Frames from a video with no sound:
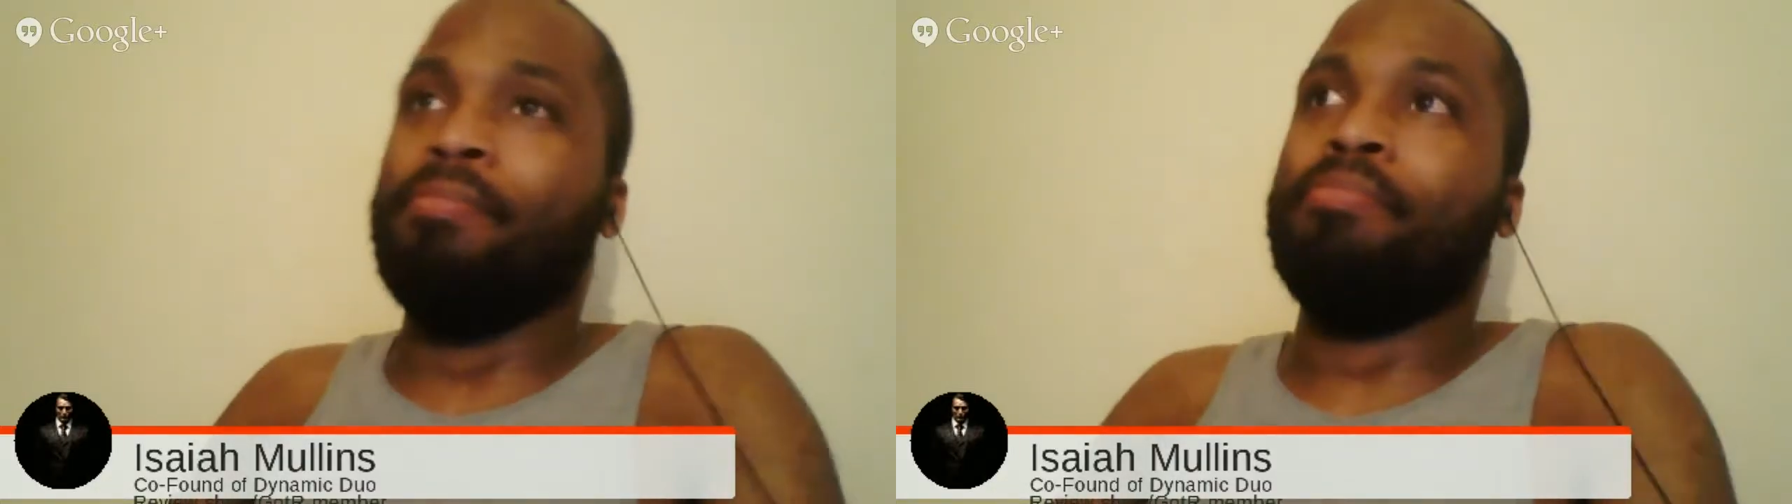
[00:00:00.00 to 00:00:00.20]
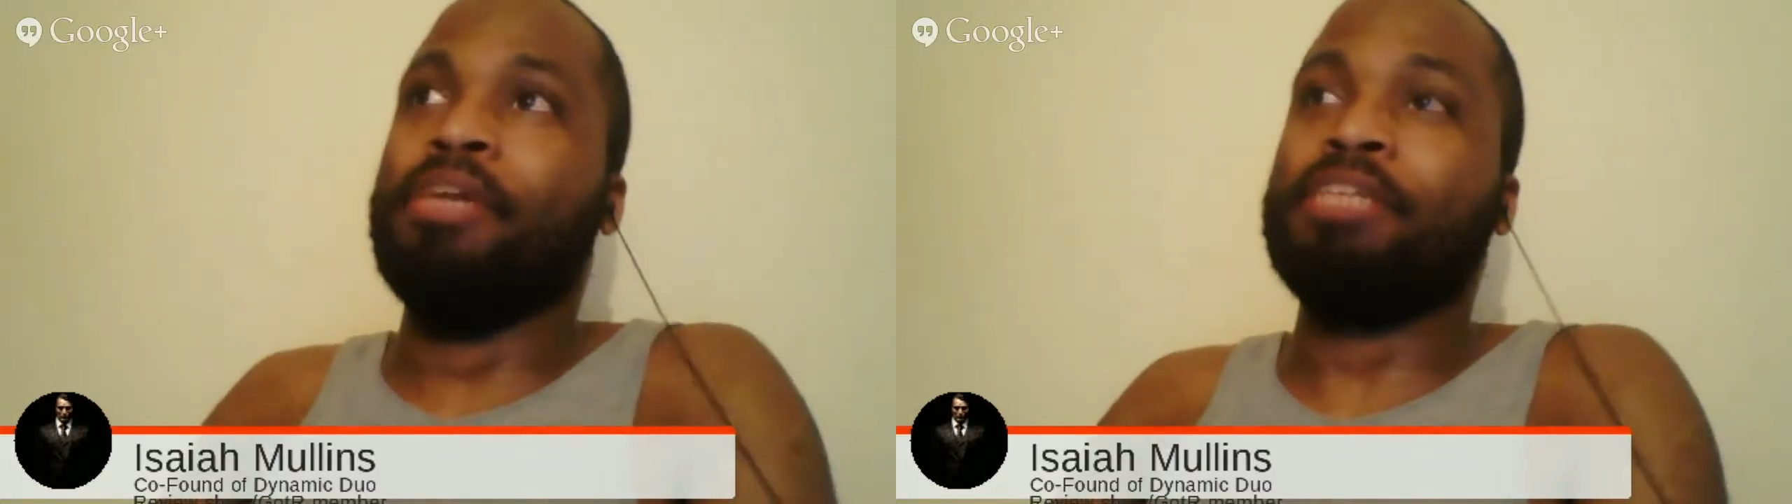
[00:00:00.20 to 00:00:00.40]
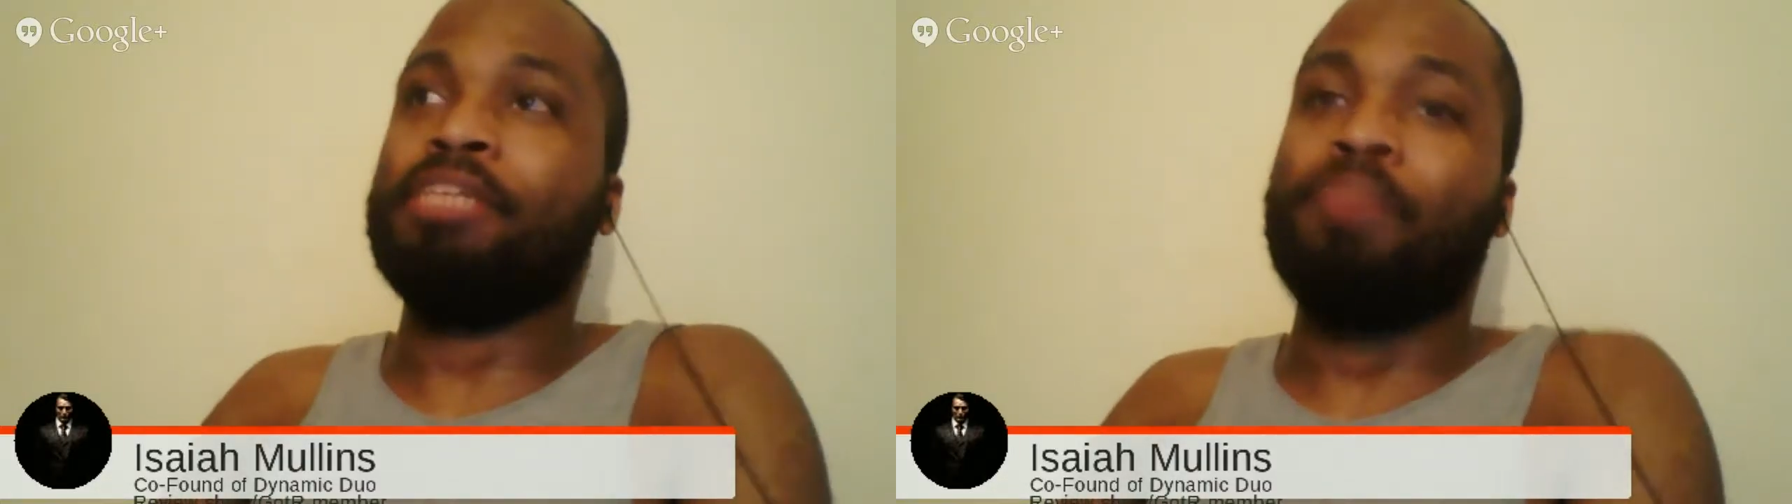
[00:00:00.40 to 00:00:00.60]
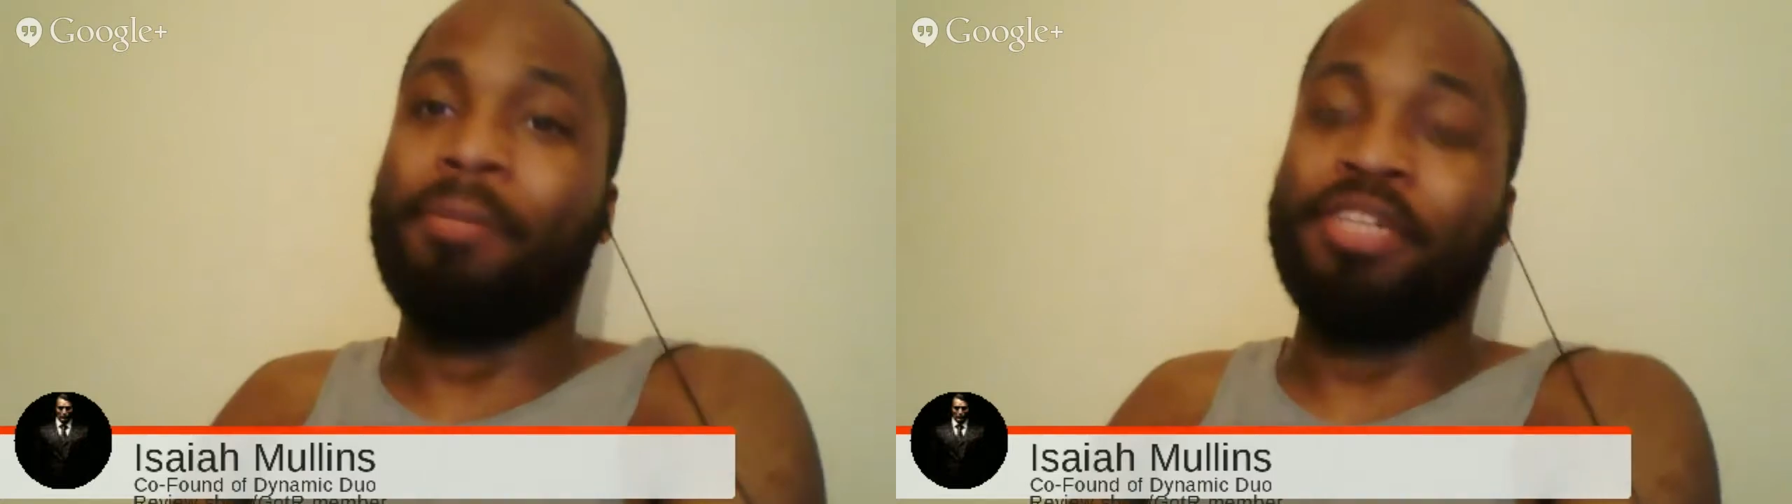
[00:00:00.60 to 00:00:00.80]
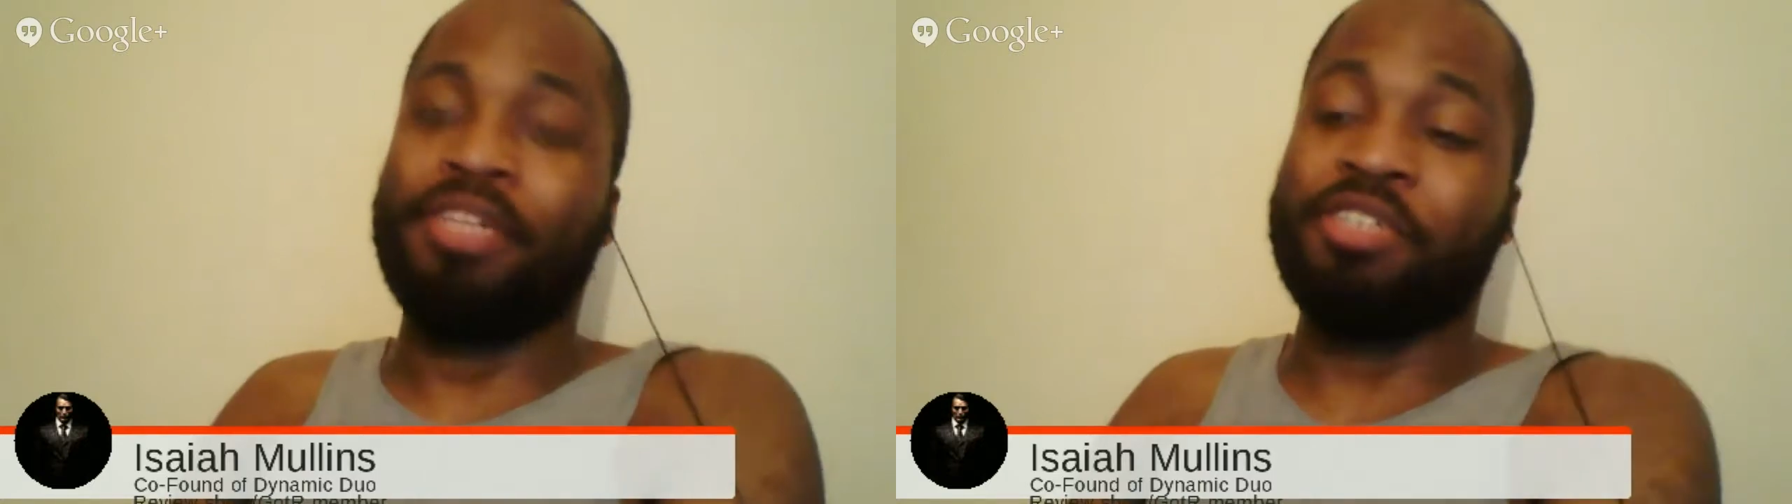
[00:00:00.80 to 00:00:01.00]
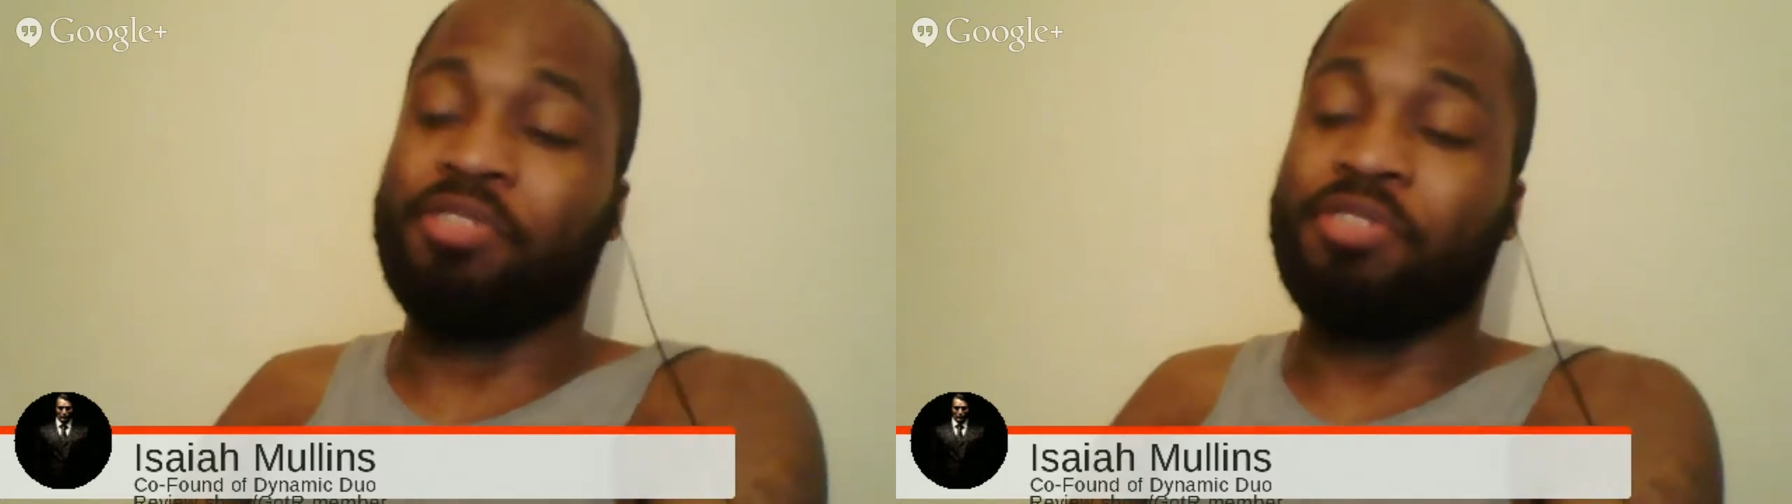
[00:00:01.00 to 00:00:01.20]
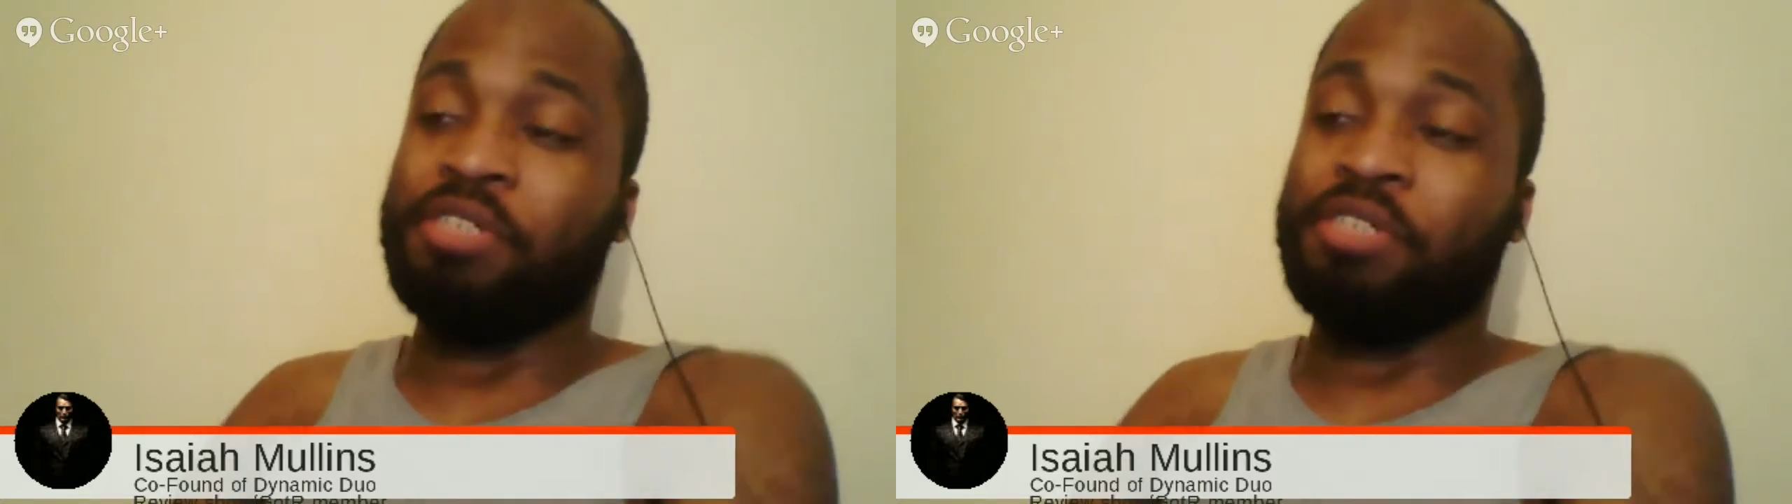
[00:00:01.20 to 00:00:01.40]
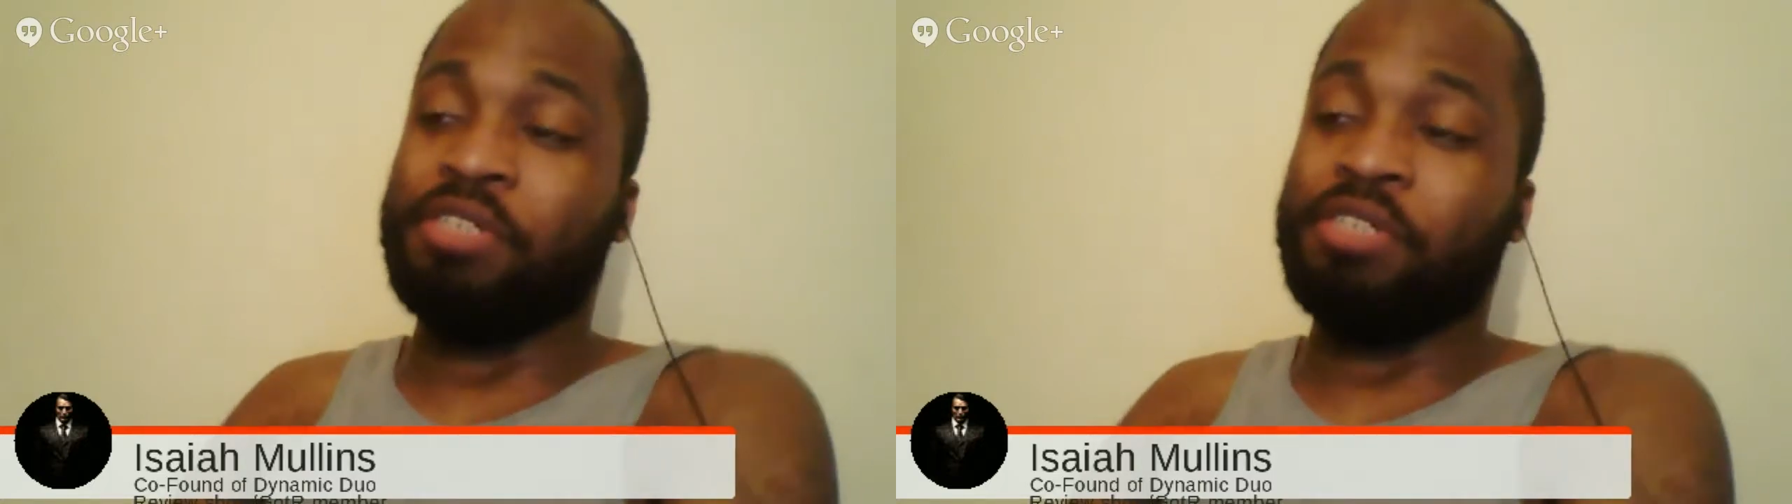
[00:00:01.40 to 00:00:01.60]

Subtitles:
piss poor potential too. Because